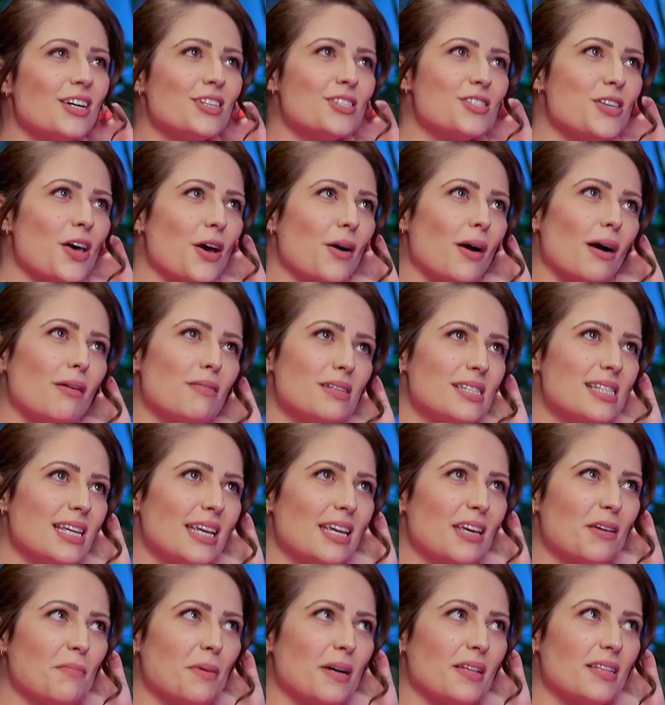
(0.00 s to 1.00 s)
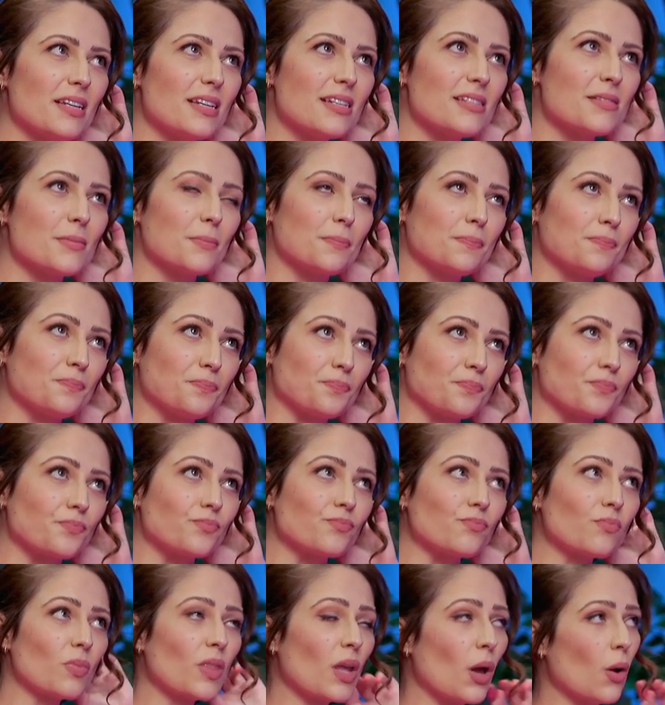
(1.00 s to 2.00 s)
so I was thinking about this
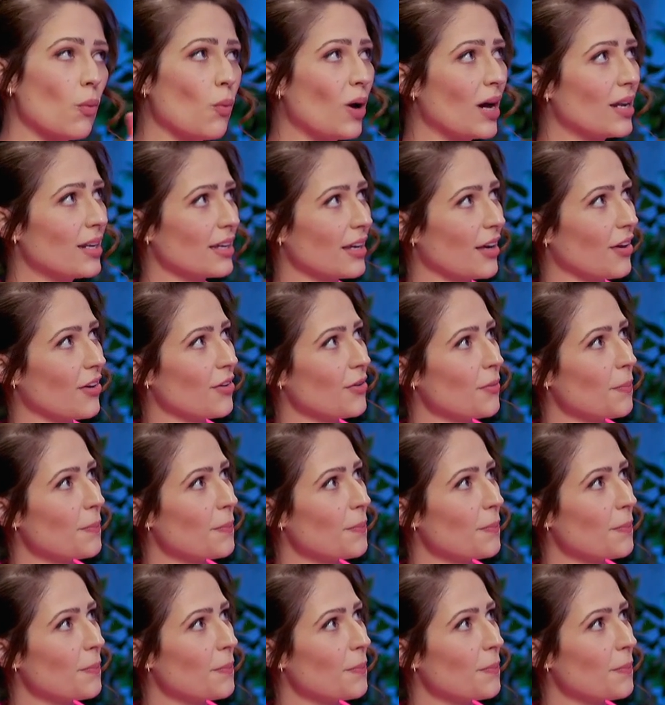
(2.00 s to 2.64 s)
a while ago